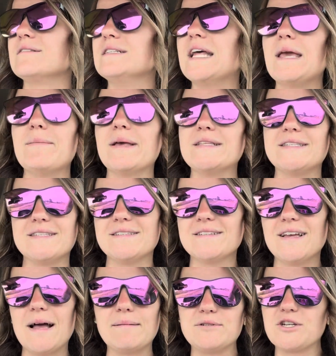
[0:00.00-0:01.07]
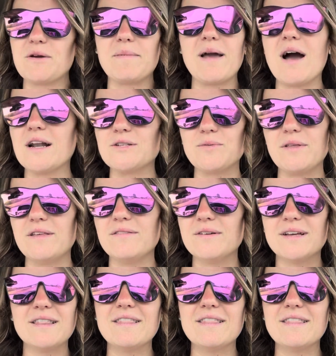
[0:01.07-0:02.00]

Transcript: demons. I'm just going to be honest with you.